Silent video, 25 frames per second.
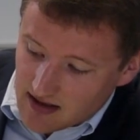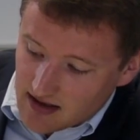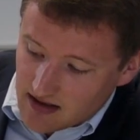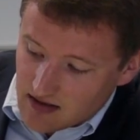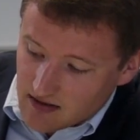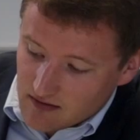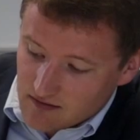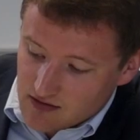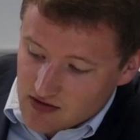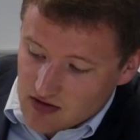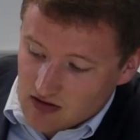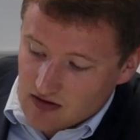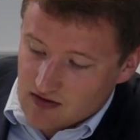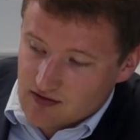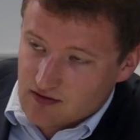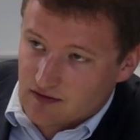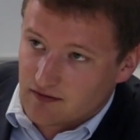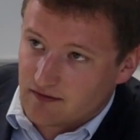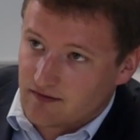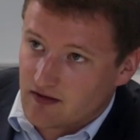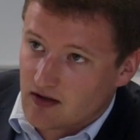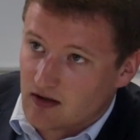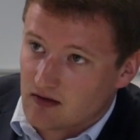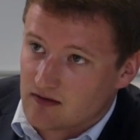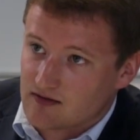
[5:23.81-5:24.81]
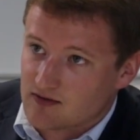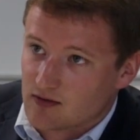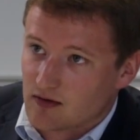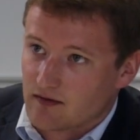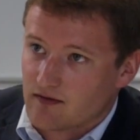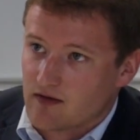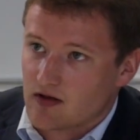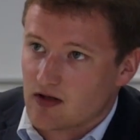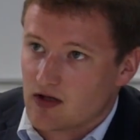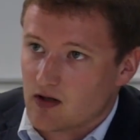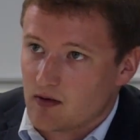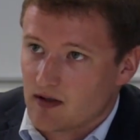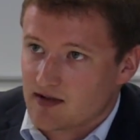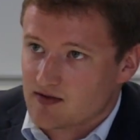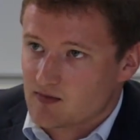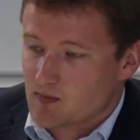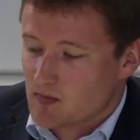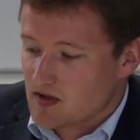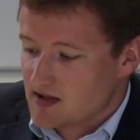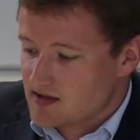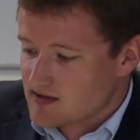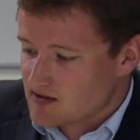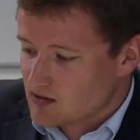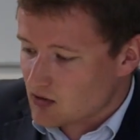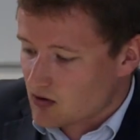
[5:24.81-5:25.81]
you can charge your phones off the
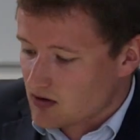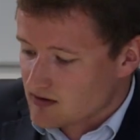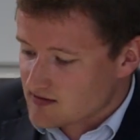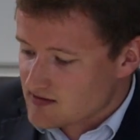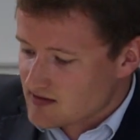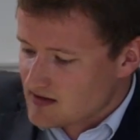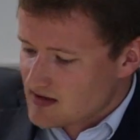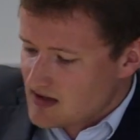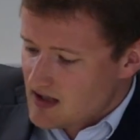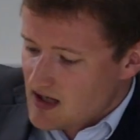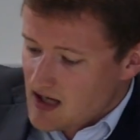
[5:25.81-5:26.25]
USB slot.